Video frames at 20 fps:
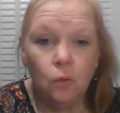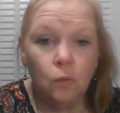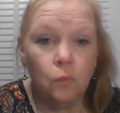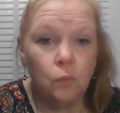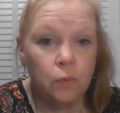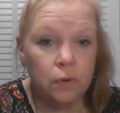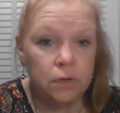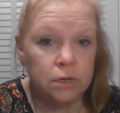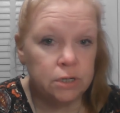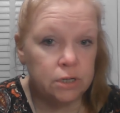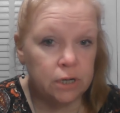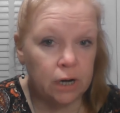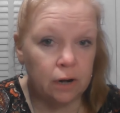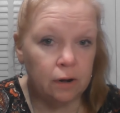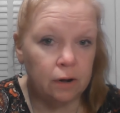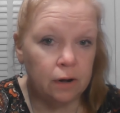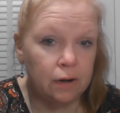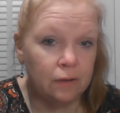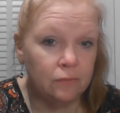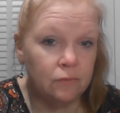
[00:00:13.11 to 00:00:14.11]
when to
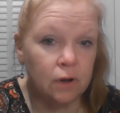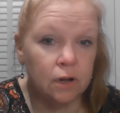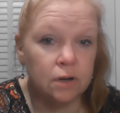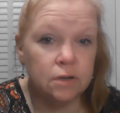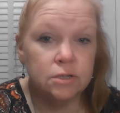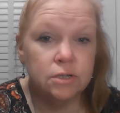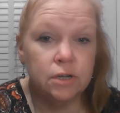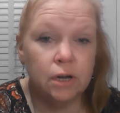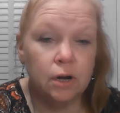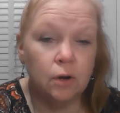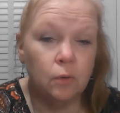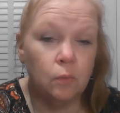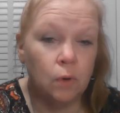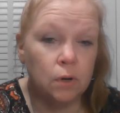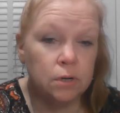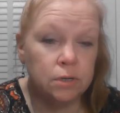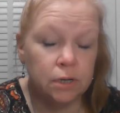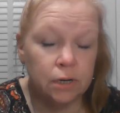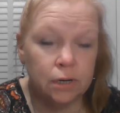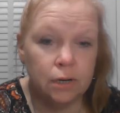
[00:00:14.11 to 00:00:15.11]
share it, if not to share it,
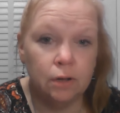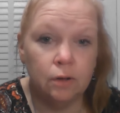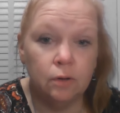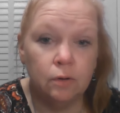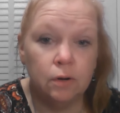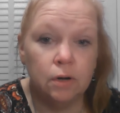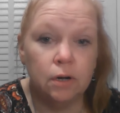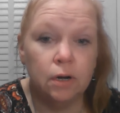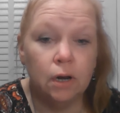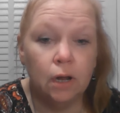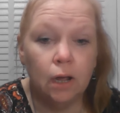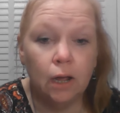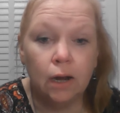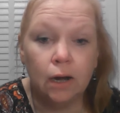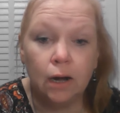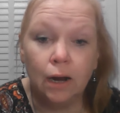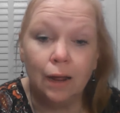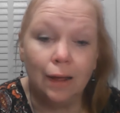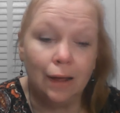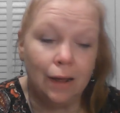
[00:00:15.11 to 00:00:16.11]
what to do, and,
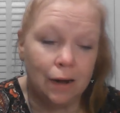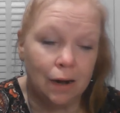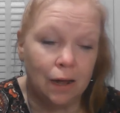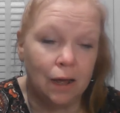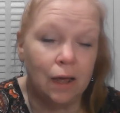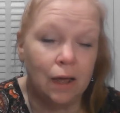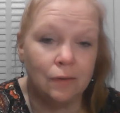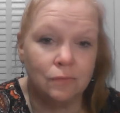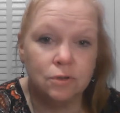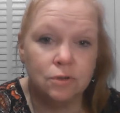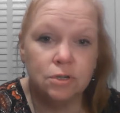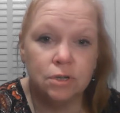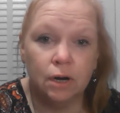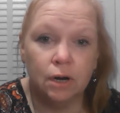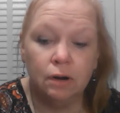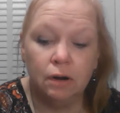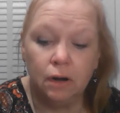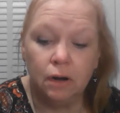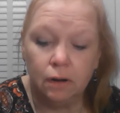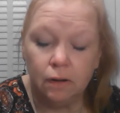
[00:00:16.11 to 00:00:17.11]
and, and I have to share it.